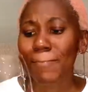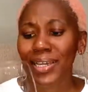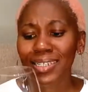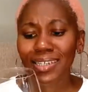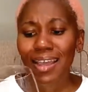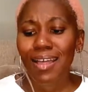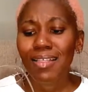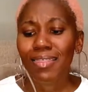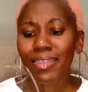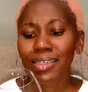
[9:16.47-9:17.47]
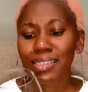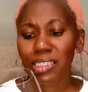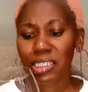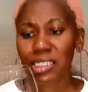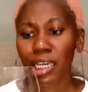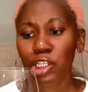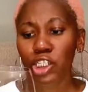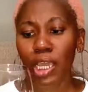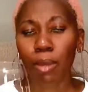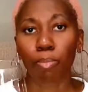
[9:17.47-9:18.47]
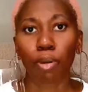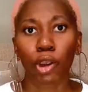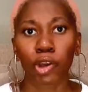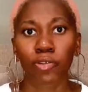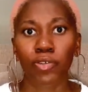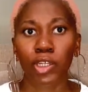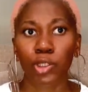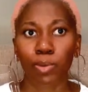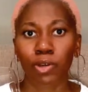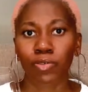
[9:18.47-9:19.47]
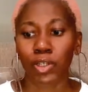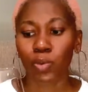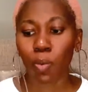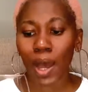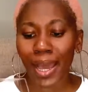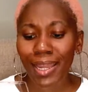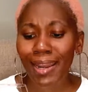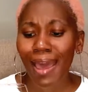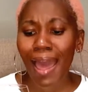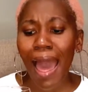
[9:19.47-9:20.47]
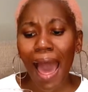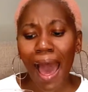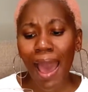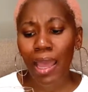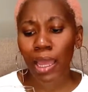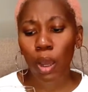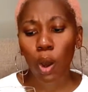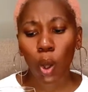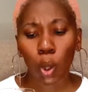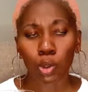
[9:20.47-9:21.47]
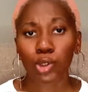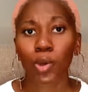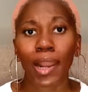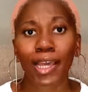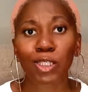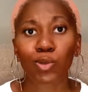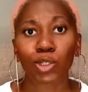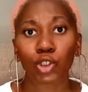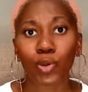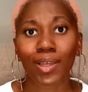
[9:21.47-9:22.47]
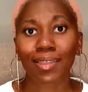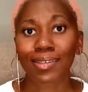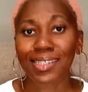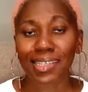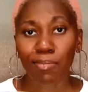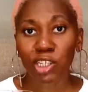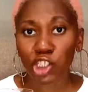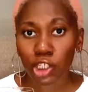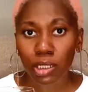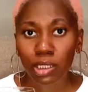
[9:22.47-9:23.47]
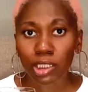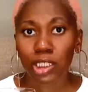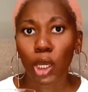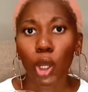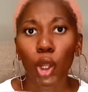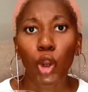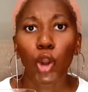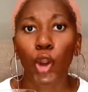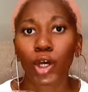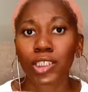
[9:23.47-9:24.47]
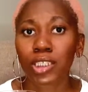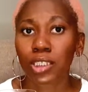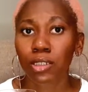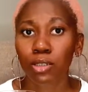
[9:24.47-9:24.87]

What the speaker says: but this is such a perfect wine. I also like to enjoy the semi-chilled, not